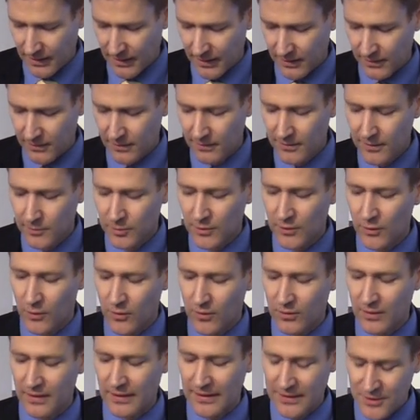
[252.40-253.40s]
And the
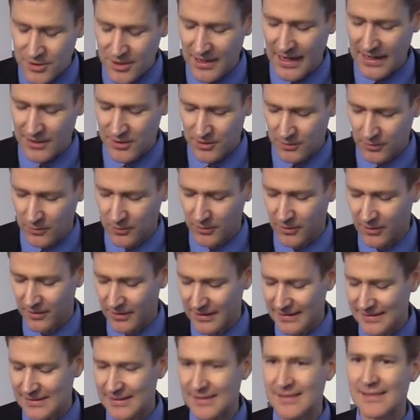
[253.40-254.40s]
liberal international
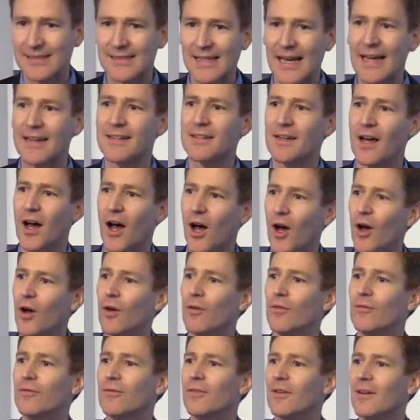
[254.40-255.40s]
order is a set
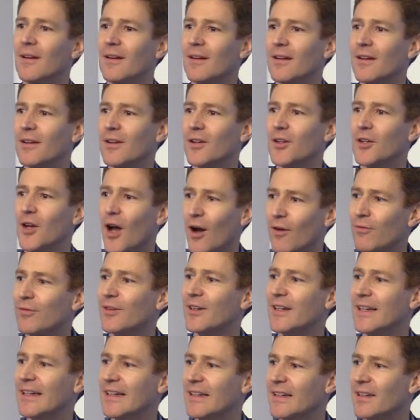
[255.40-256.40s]
of
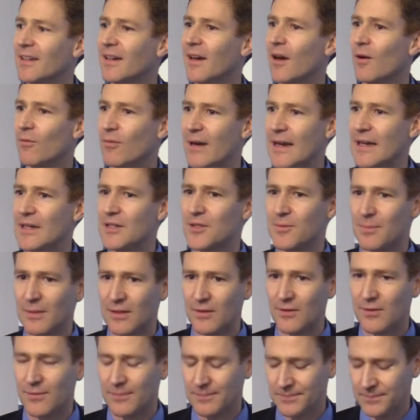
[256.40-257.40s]
governing
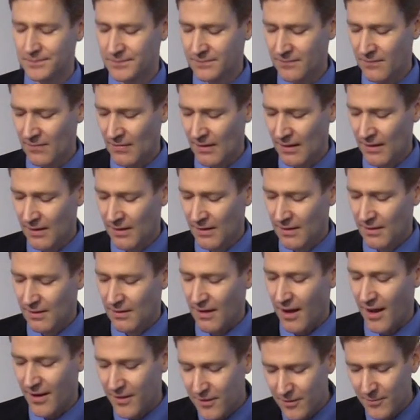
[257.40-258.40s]
arrangements,
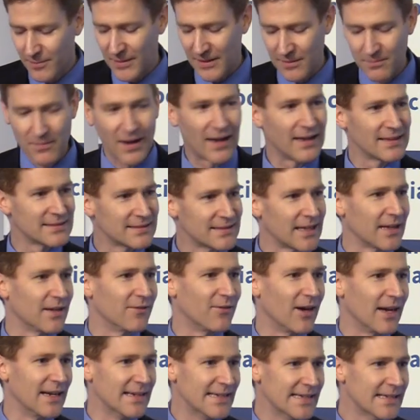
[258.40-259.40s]
underpinned by a set
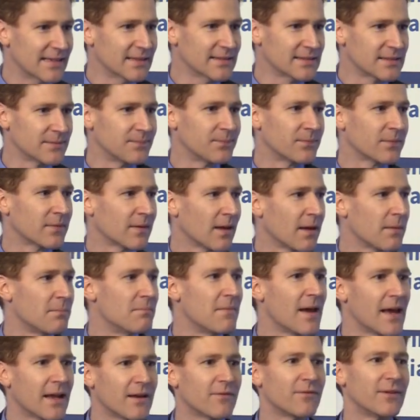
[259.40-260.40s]
of ideas
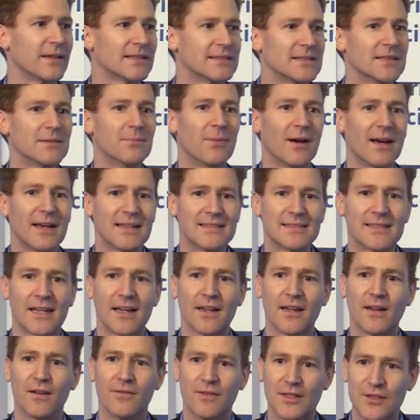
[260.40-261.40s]
and manifested by a
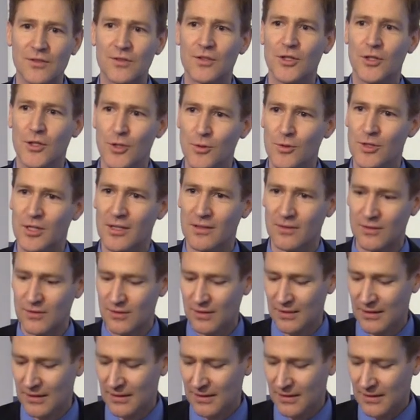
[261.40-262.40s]
set of
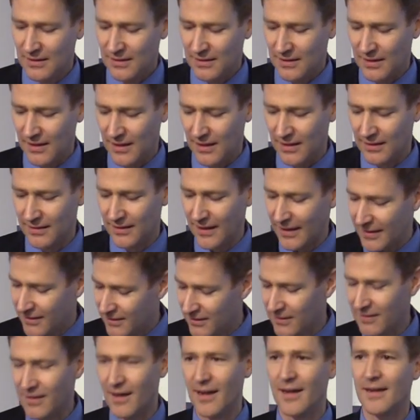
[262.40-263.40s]
institutions,
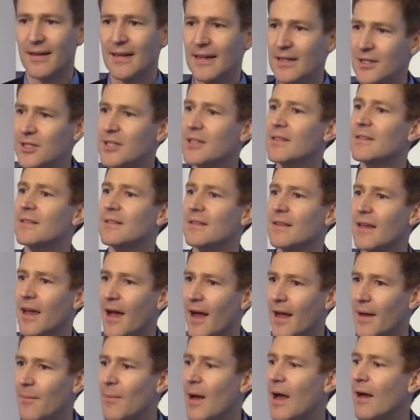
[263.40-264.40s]
like the United Nations, the
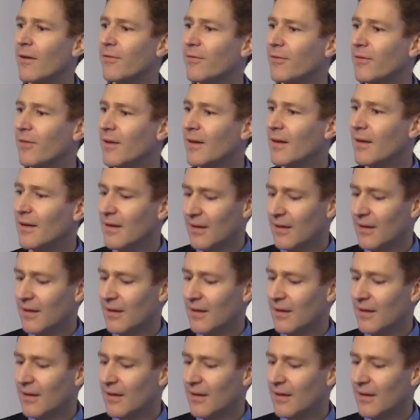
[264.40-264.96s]
IMF,